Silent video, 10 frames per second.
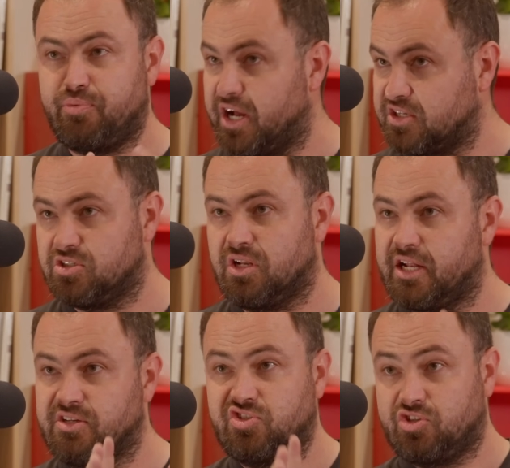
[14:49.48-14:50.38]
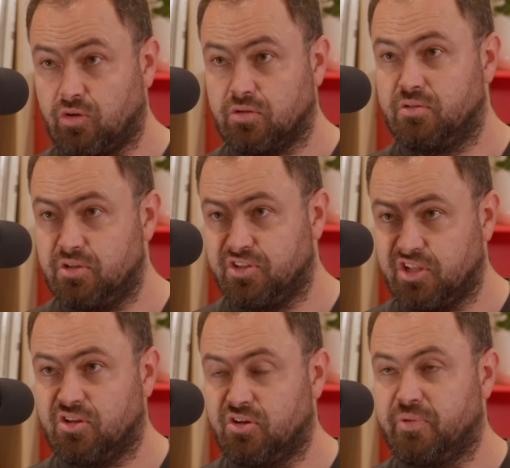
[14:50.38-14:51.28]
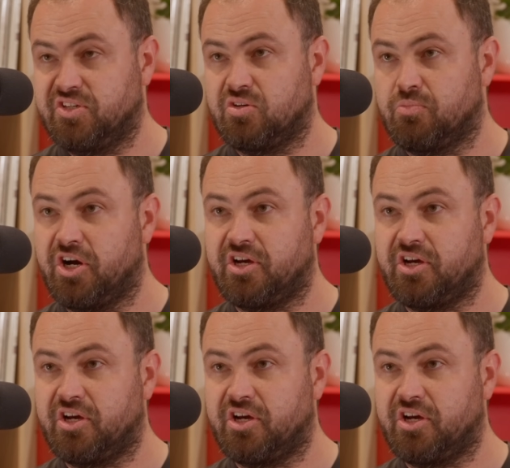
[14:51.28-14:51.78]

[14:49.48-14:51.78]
production line is sold in the domestic market,